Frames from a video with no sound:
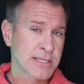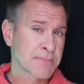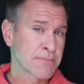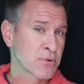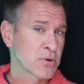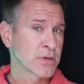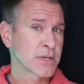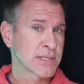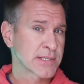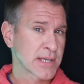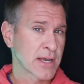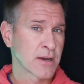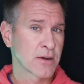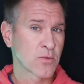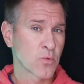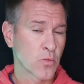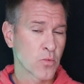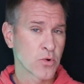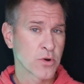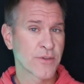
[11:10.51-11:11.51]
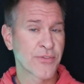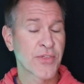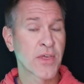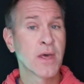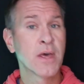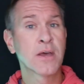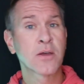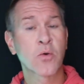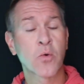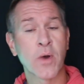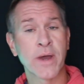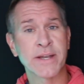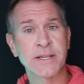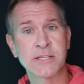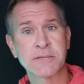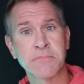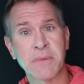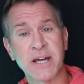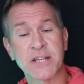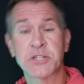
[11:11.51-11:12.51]
the points aren't worth quite
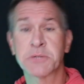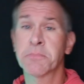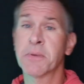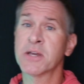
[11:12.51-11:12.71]
as much.